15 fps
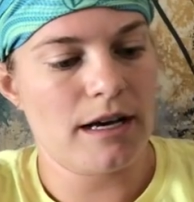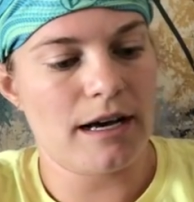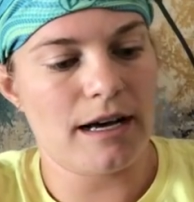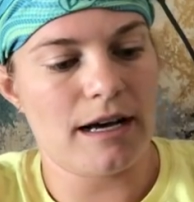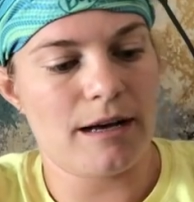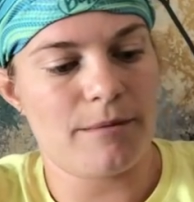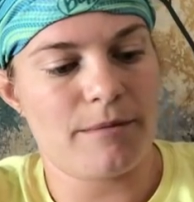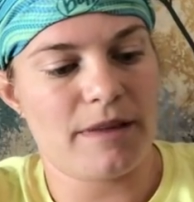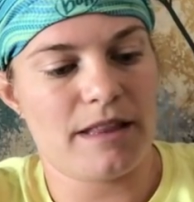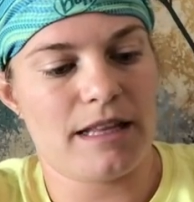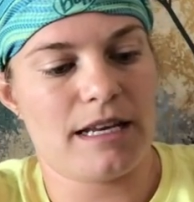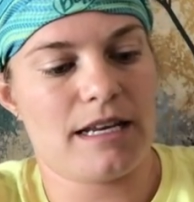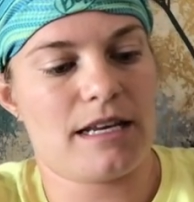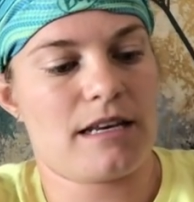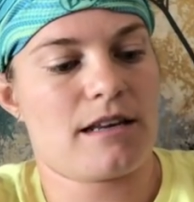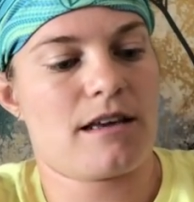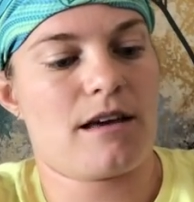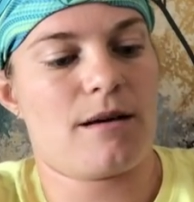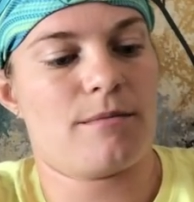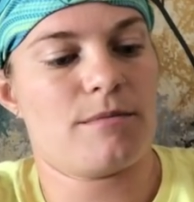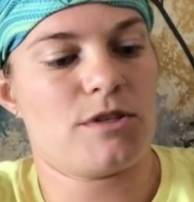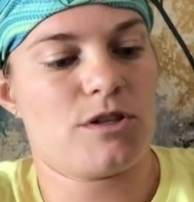And then it
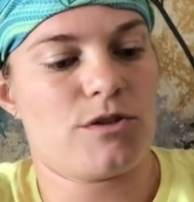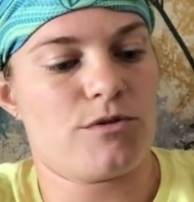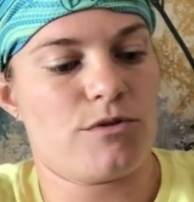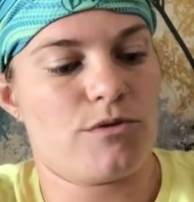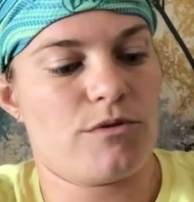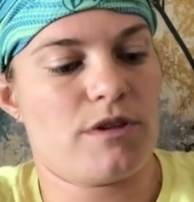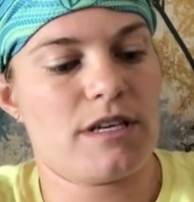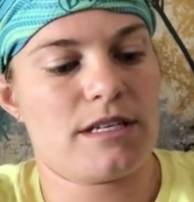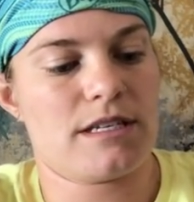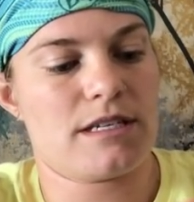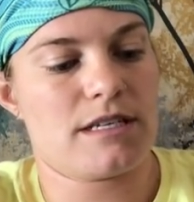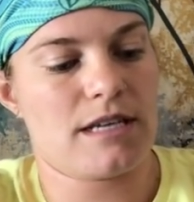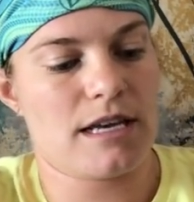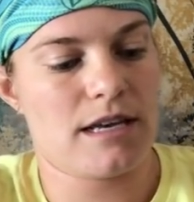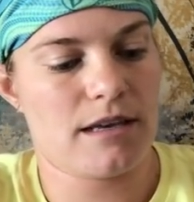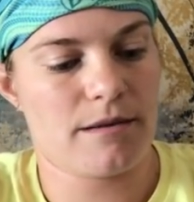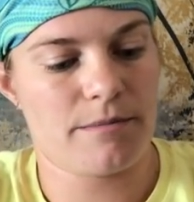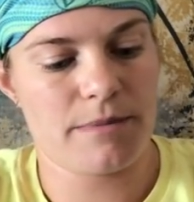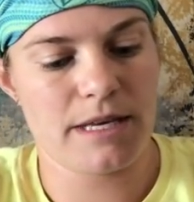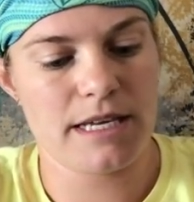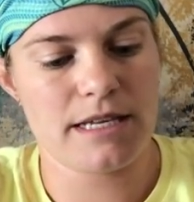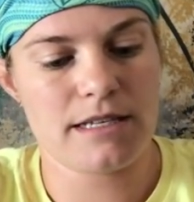comes through this
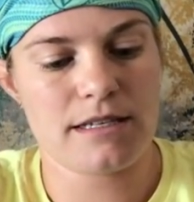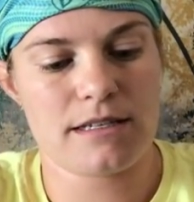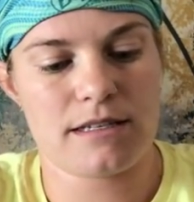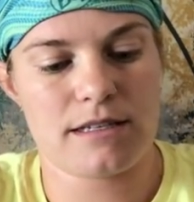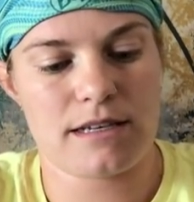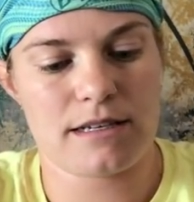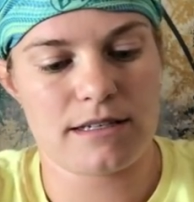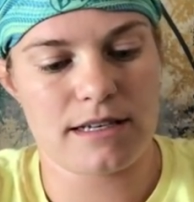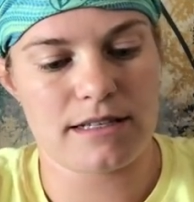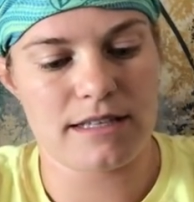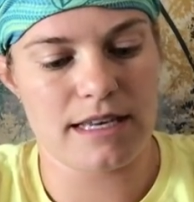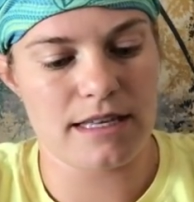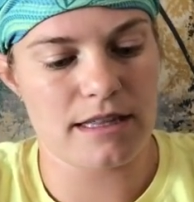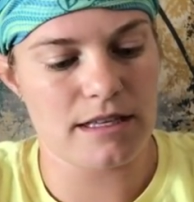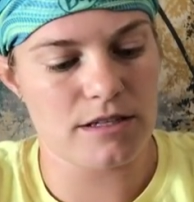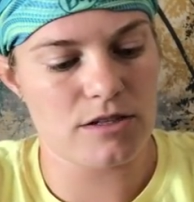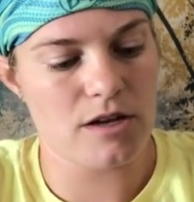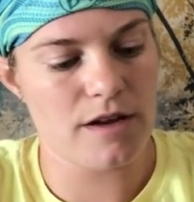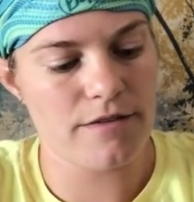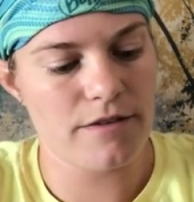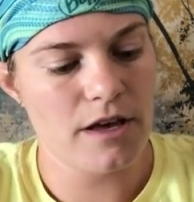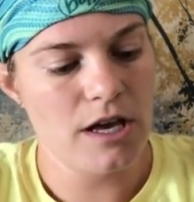piece as I take this
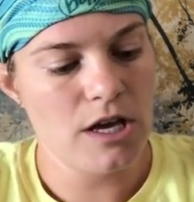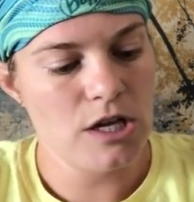off.